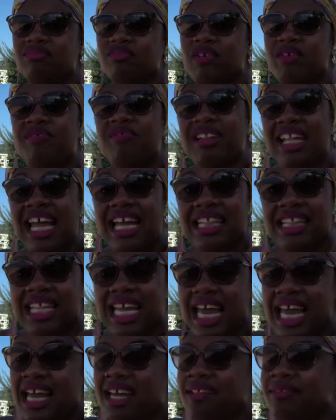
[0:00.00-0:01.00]
reflect
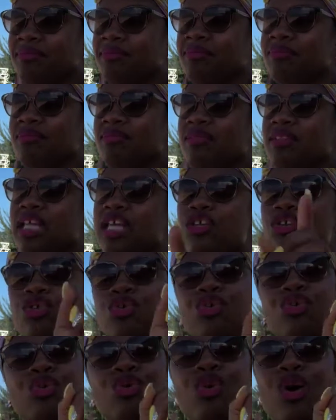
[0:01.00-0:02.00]
that, then
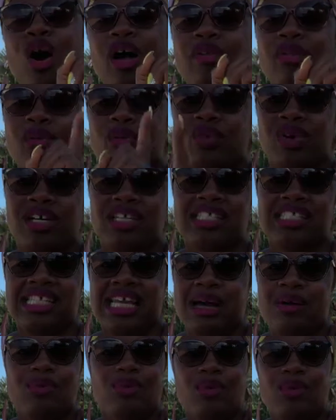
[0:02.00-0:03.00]
you are the ones
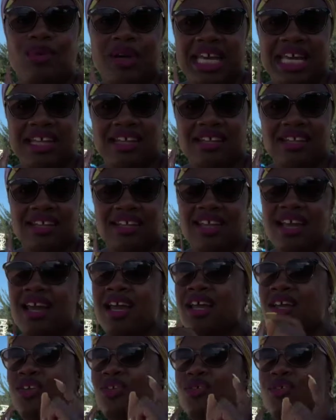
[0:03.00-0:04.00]
that will win.
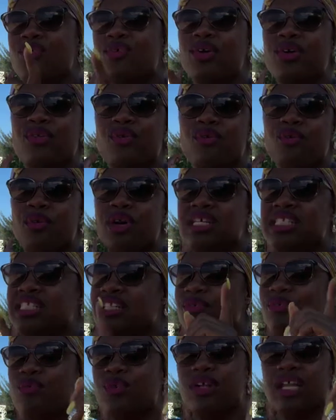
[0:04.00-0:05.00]
You are the ones
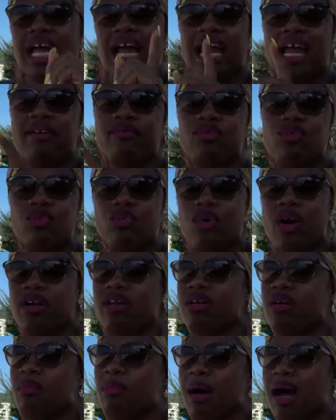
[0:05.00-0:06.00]
that will not have to
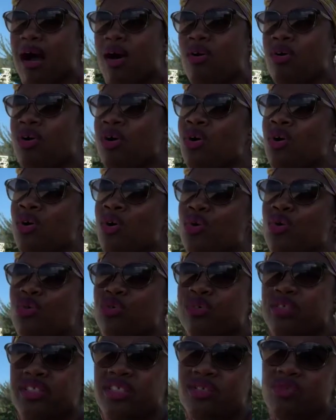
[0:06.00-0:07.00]
worry about
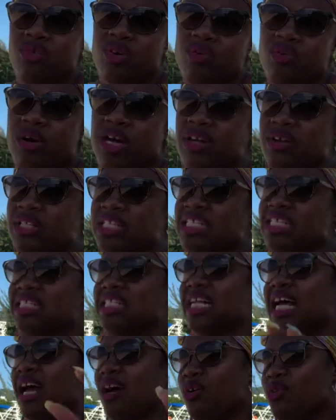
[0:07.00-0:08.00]
who's doing what on this
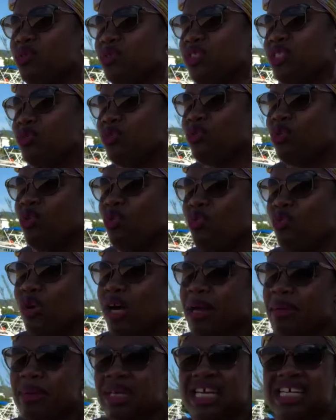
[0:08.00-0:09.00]
side, who's doing
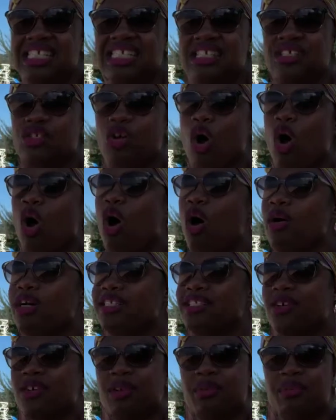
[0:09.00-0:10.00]
what, because there's
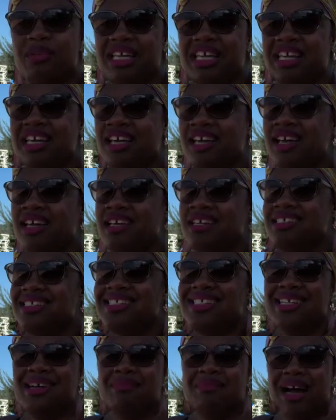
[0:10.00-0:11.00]
always going to be
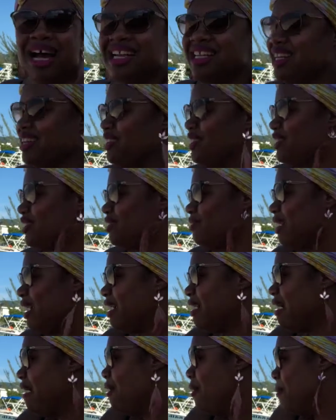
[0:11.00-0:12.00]
somebody else,
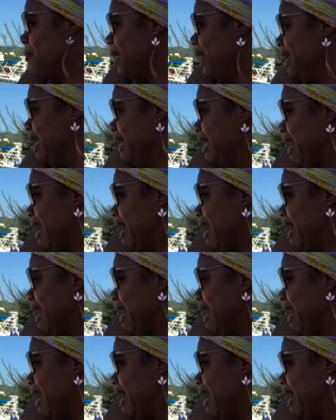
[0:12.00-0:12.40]
right? Oh my